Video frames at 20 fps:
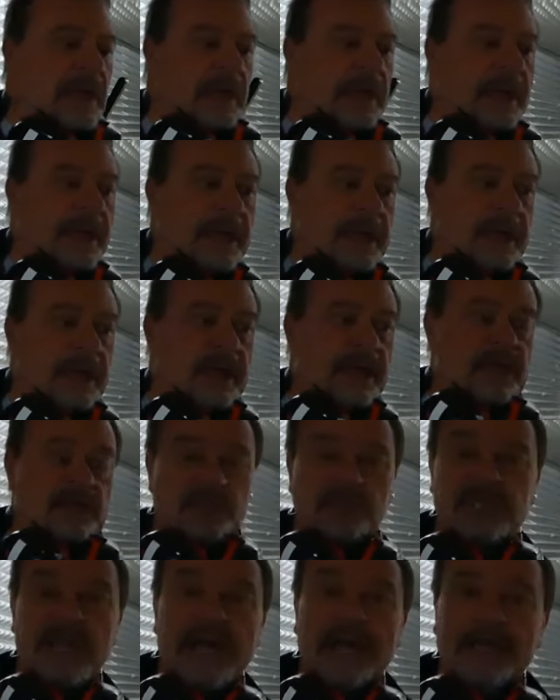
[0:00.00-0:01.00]
a, a
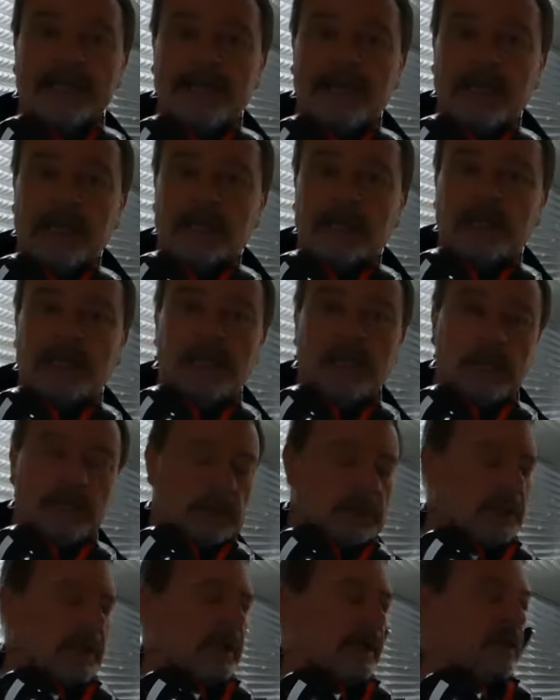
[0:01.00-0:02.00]
standard
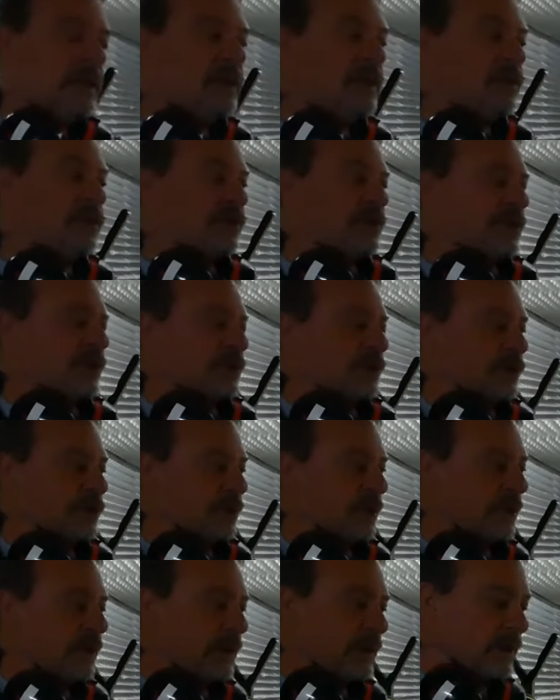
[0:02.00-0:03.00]
uh, distance,
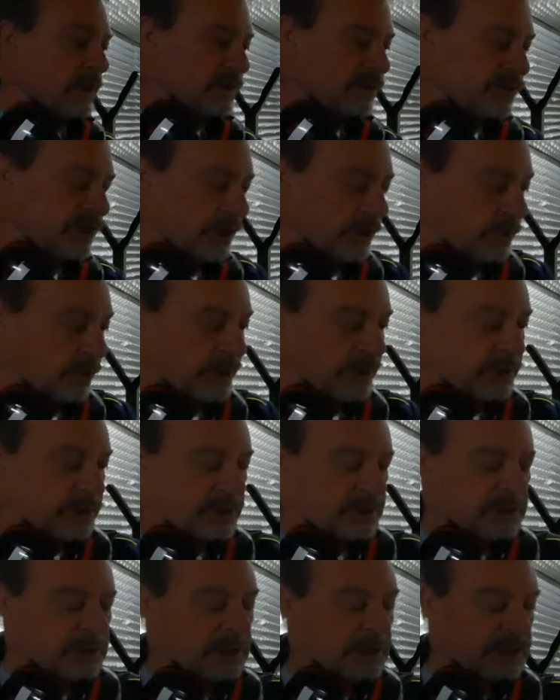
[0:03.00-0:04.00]
uh, zeroing
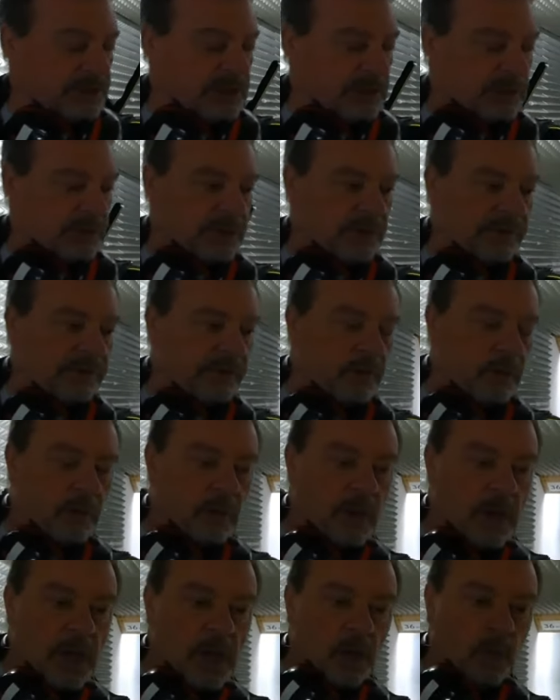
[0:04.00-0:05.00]
distance for
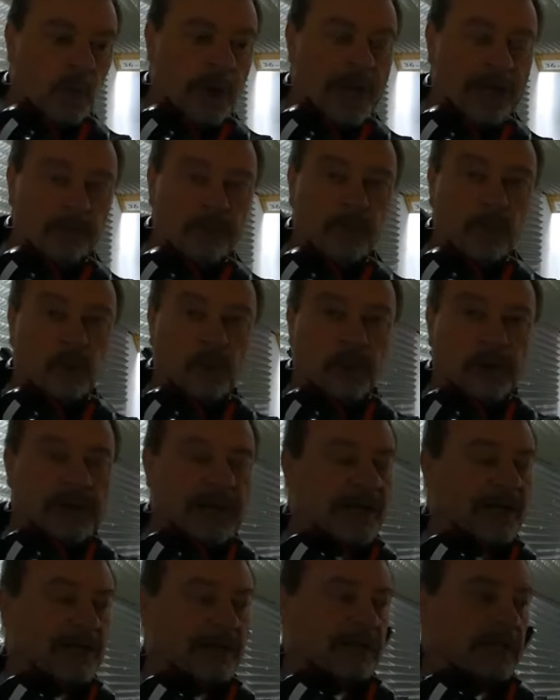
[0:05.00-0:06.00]
wild boar
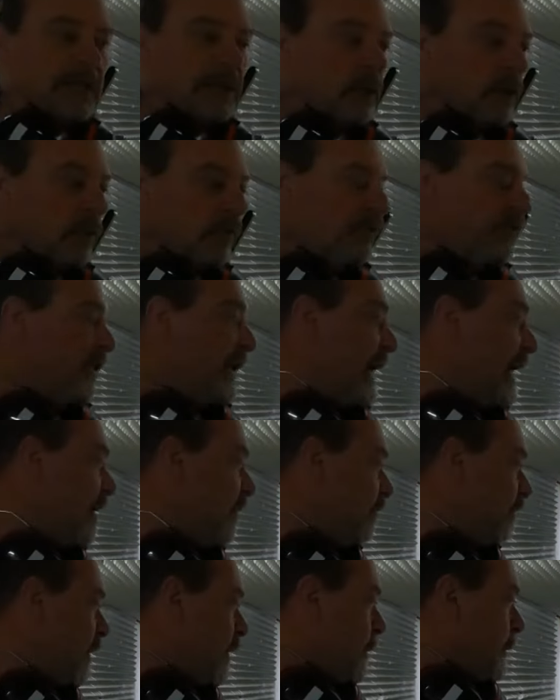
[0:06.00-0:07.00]
hunting on
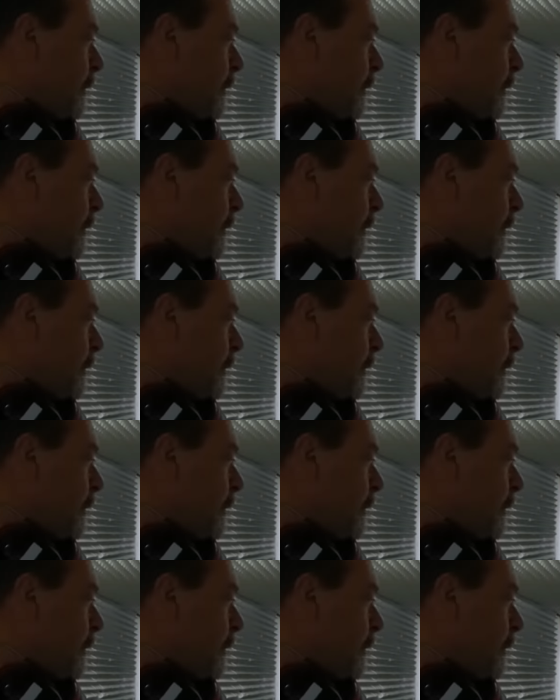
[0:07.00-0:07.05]
drive.